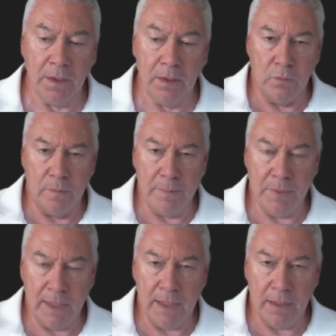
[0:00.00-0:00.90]
Remember
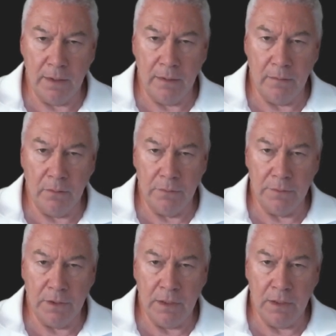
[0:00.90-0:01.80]
that
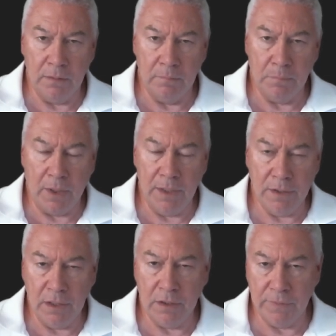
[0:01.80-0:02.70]
the
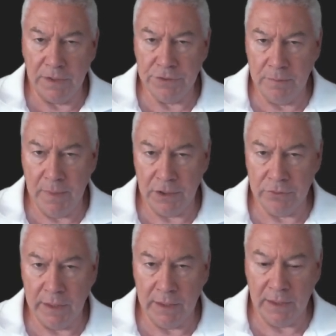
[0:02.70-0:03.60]
Python interface to
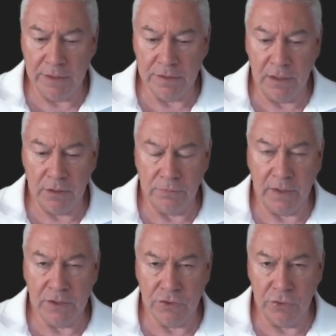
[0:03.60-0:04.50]
Metatrader is an
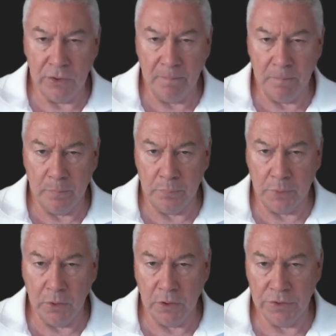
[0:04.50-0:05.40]
interface to the
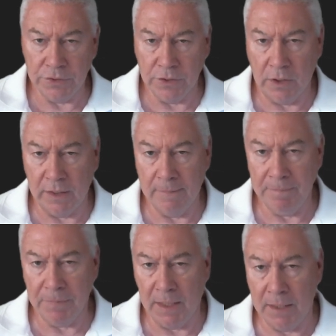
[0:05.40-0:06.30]
broker side
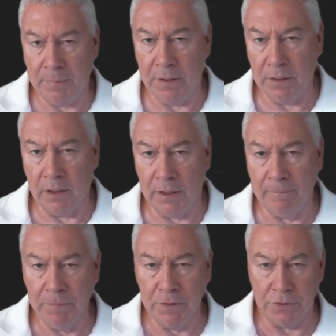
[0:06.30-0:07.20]
API,
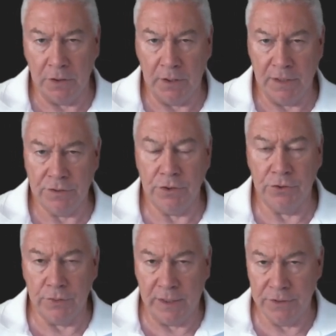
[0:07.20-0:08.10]
so you can execute
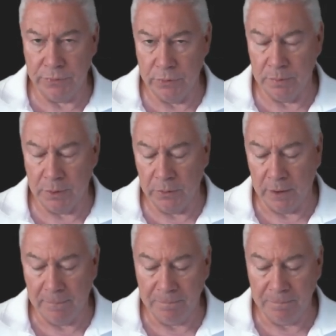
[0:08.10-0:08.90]
trades through the broker.